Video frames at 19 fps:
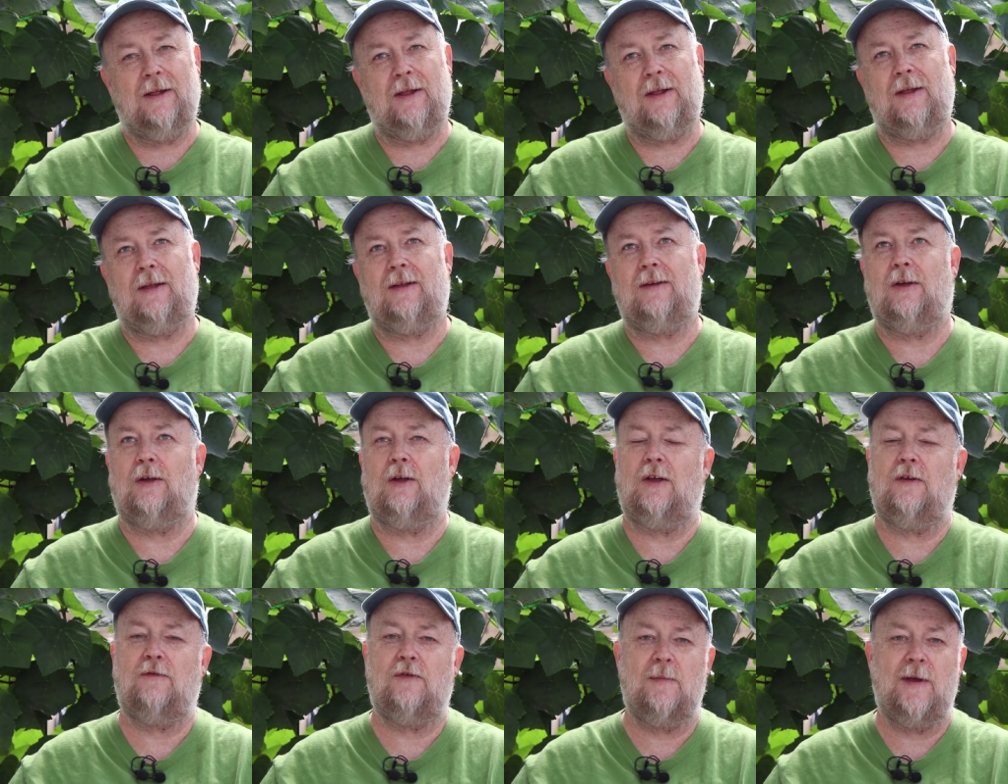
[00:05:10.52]
Uh,
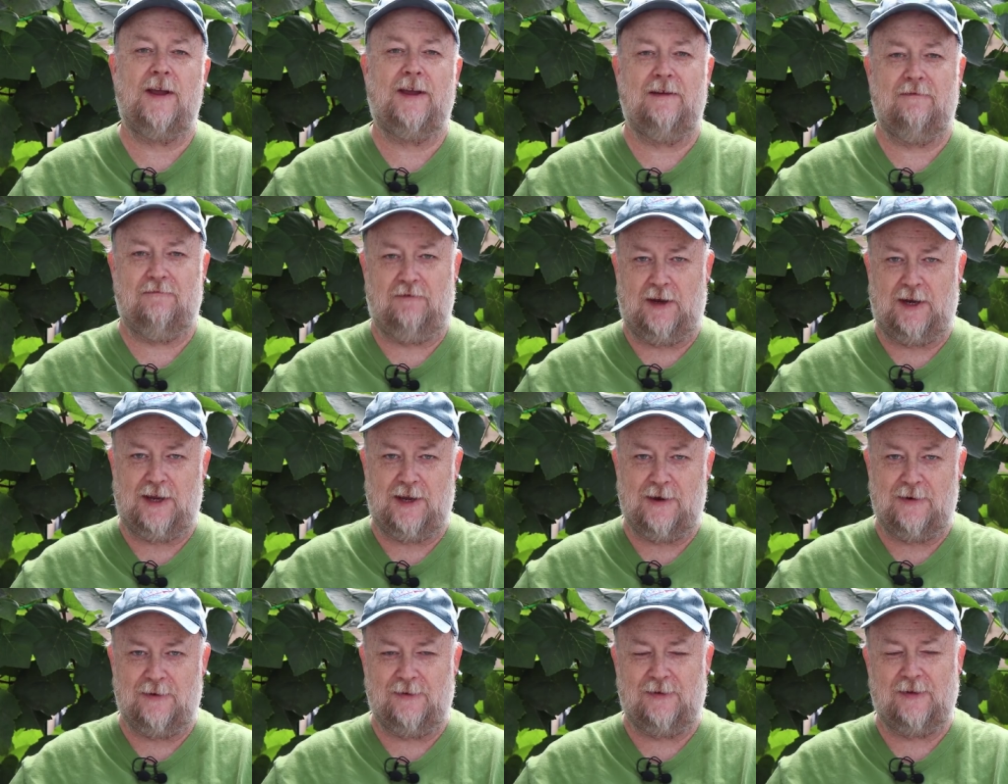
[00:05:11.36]
if you're making
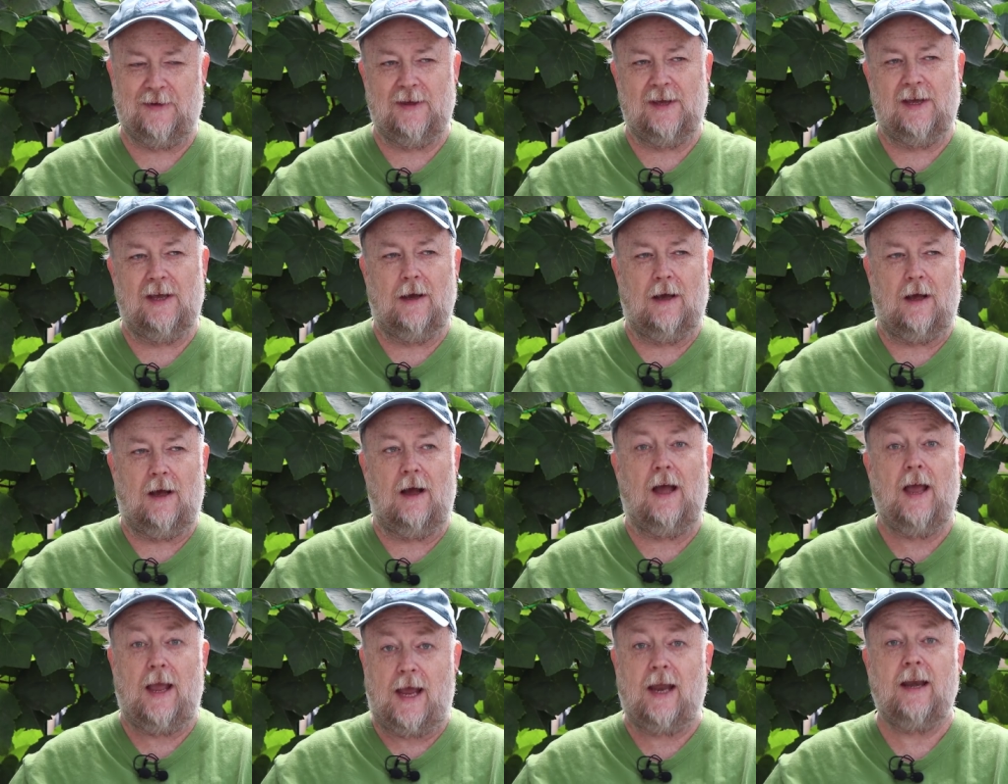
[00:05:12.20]
videos, uh,
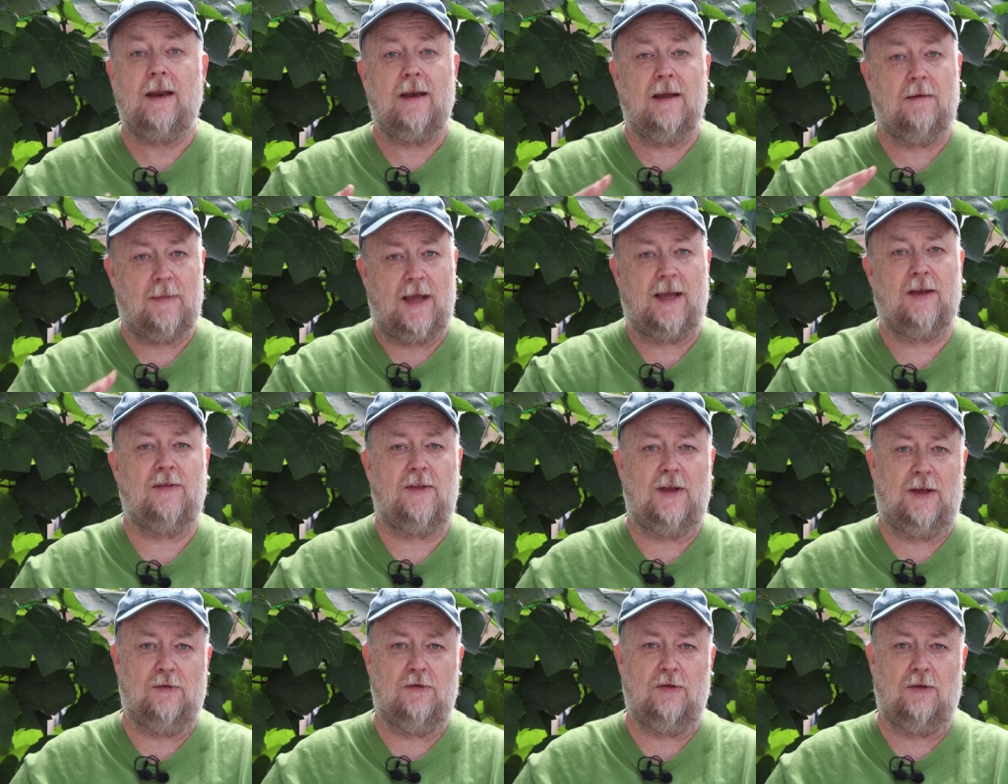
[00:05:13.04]
editing makes
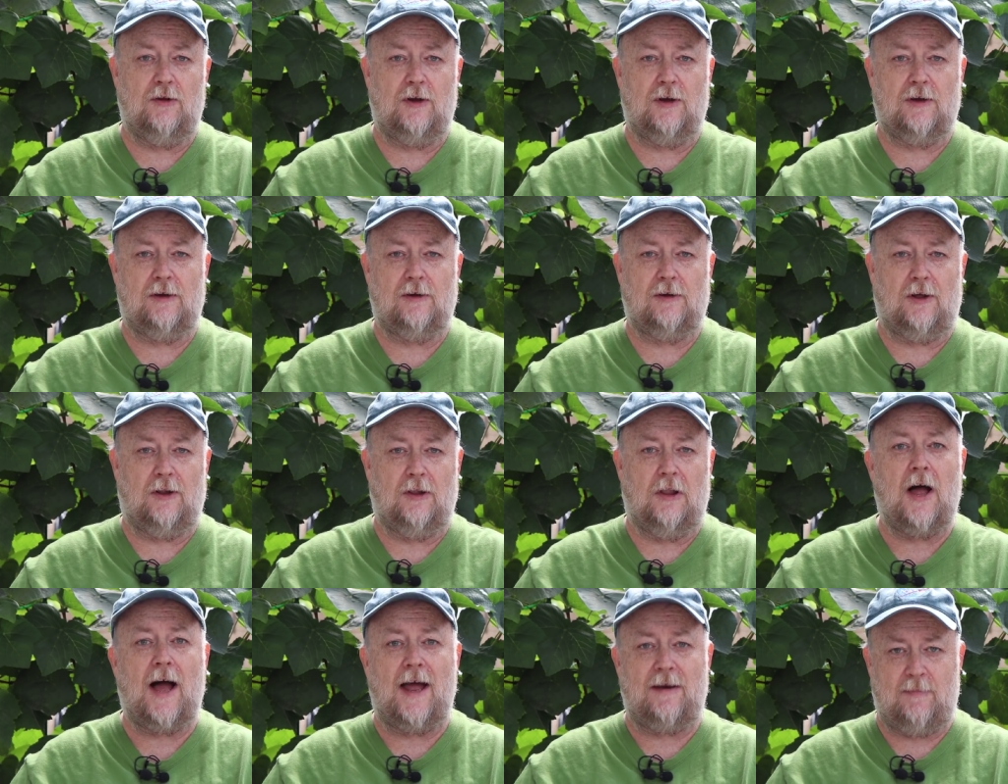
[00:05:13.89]
things look a
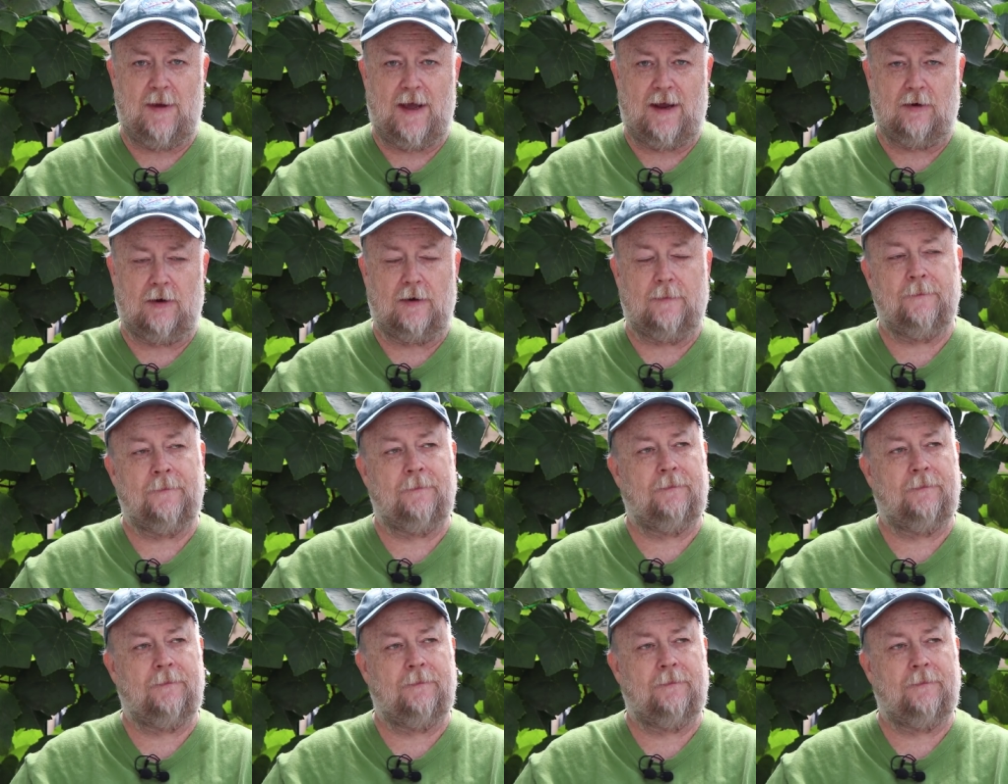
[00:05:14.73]
lot better.